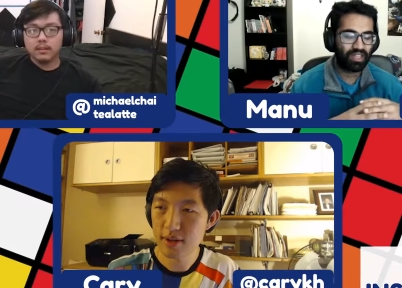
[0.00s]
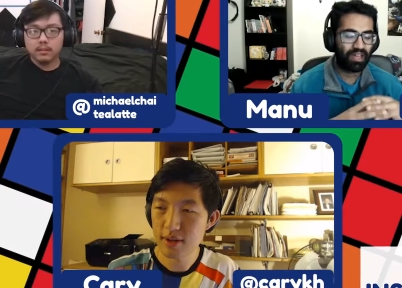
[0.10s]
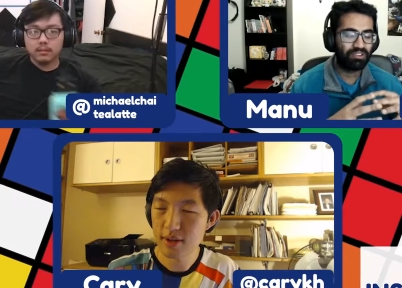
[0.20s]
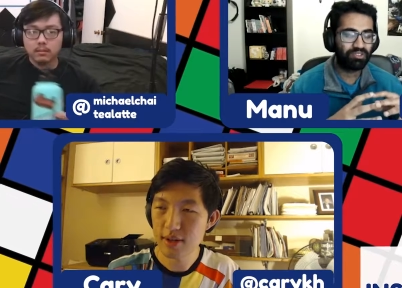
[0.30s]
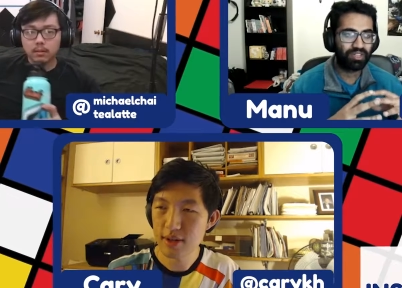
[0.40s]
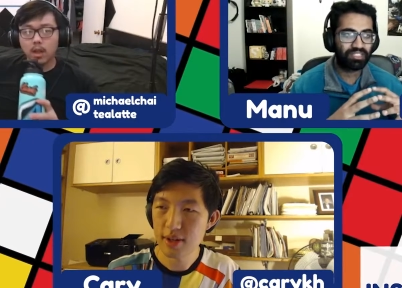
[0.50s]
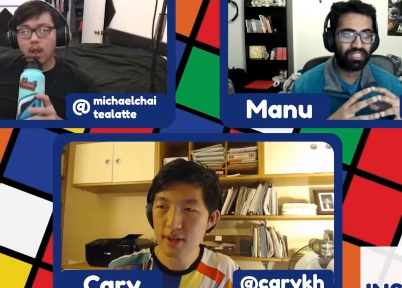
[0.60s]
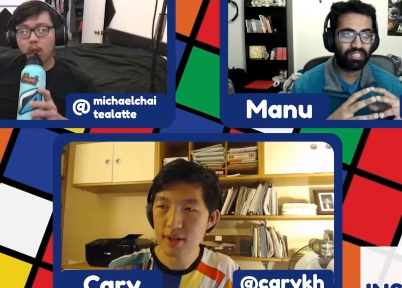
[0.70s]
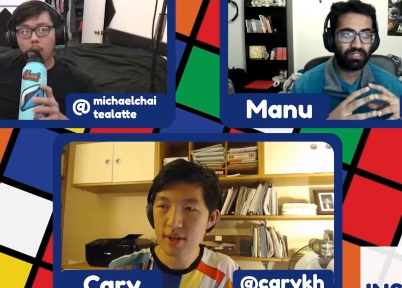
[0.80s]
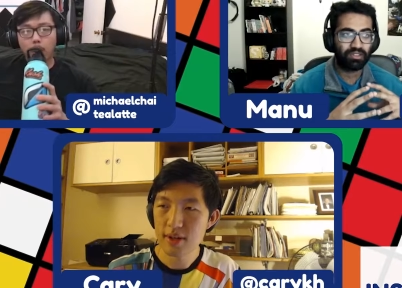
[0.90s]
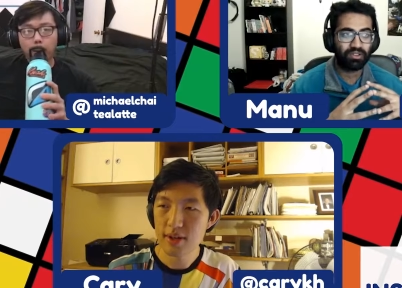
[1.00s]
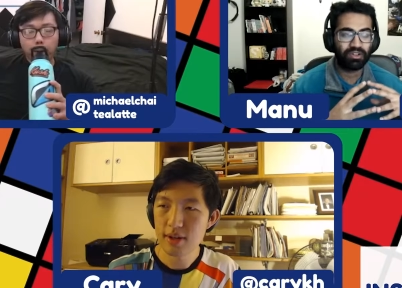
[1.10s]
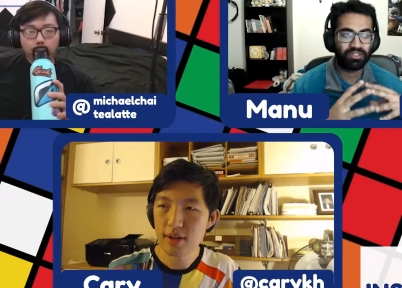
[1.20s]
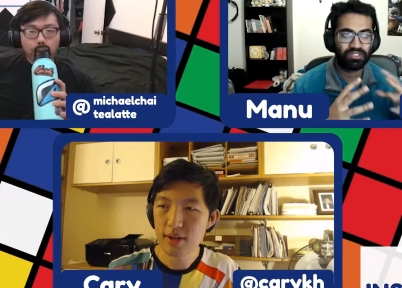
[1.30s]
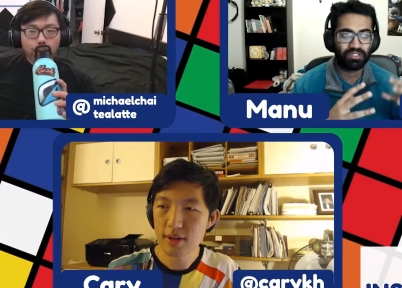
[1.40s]
Speaker 1: How did you guys like
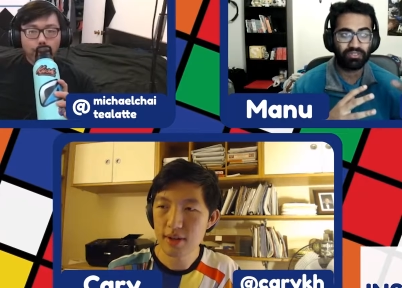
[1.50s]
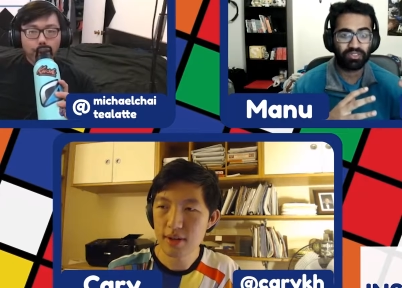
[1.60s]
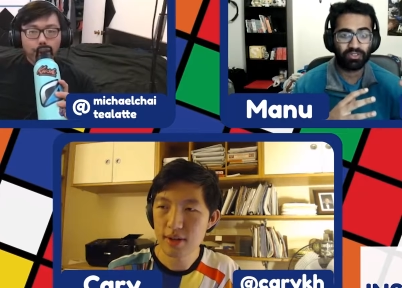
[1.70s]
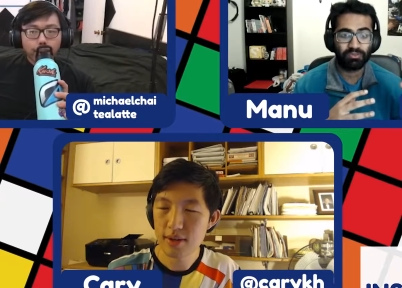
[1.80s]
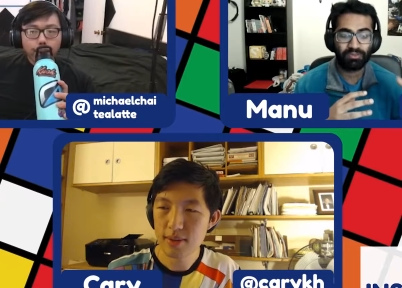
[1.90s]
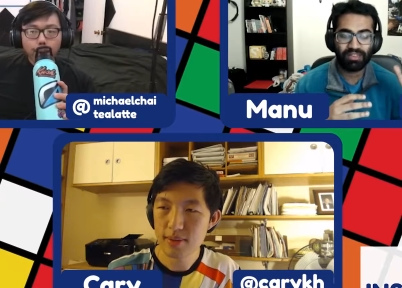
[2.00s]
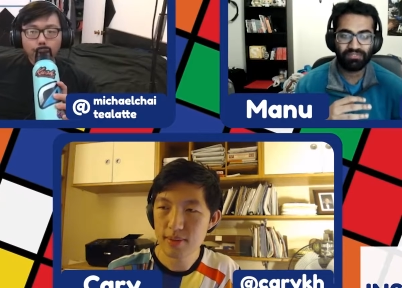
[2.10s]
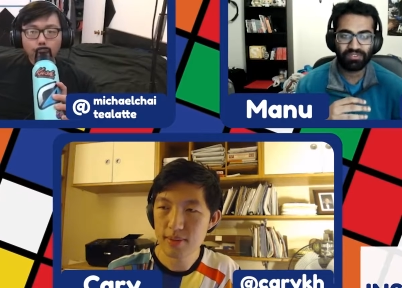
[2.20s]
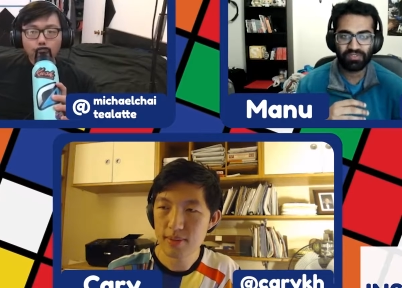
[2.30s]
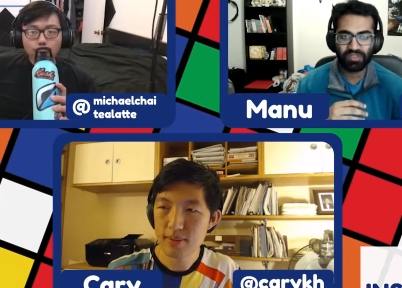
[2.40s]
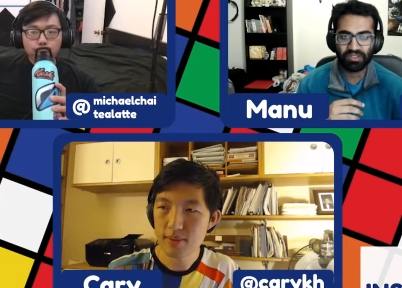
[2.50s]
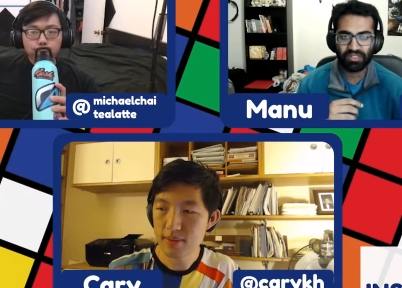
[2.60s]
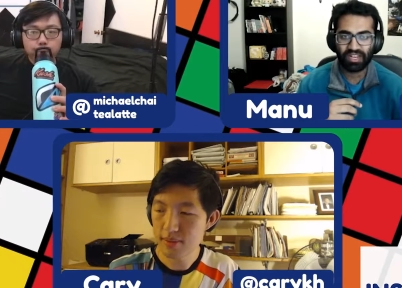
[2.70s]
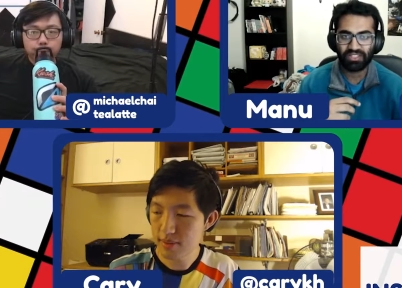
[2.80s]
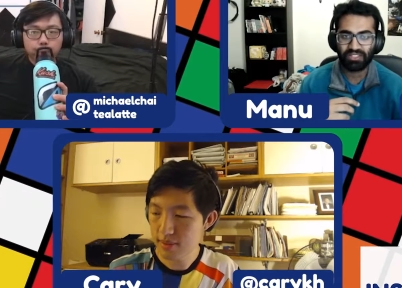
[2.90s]
learn to solve the cube? My first video
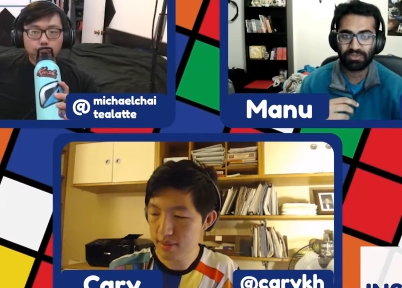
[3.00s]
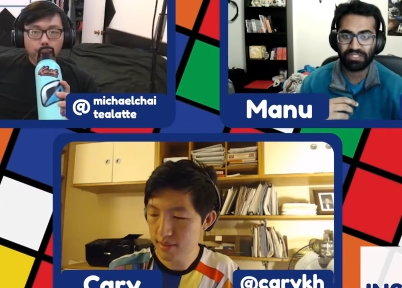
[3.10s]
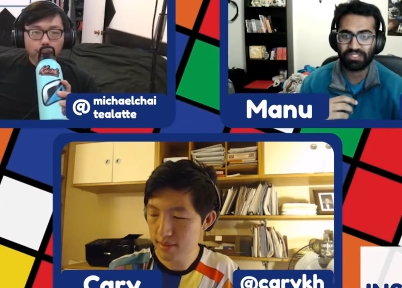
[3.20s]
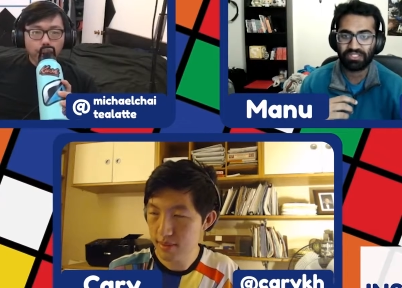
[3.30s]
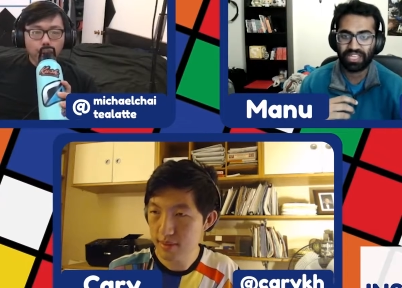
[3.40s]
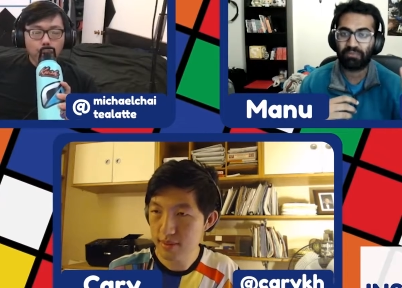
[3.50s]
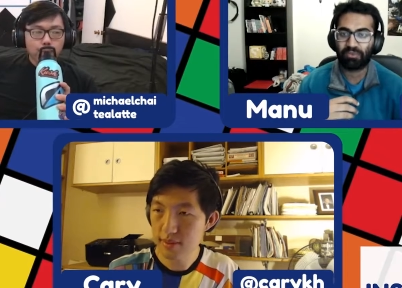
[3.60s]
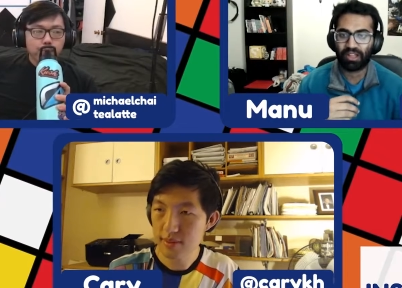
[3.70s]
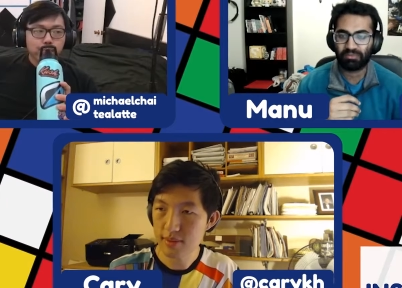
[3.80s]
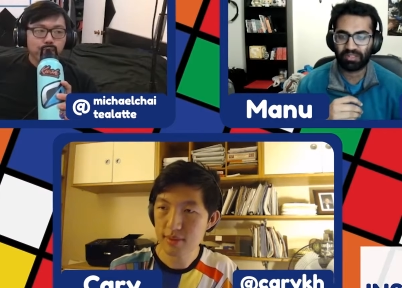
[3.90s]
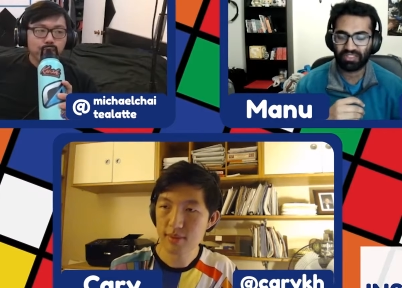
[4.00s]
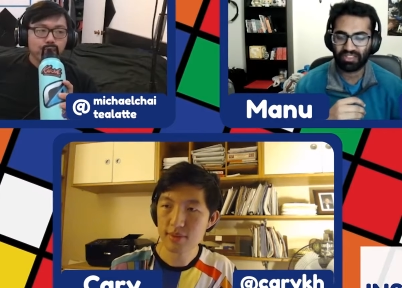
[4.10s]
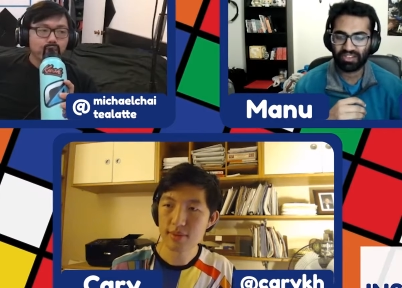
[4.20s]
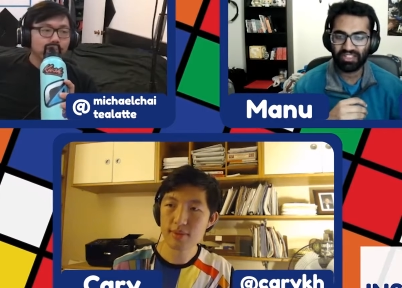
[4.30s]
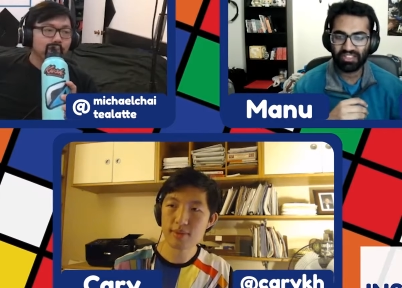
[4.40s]
that I saw was the Dan Brown method.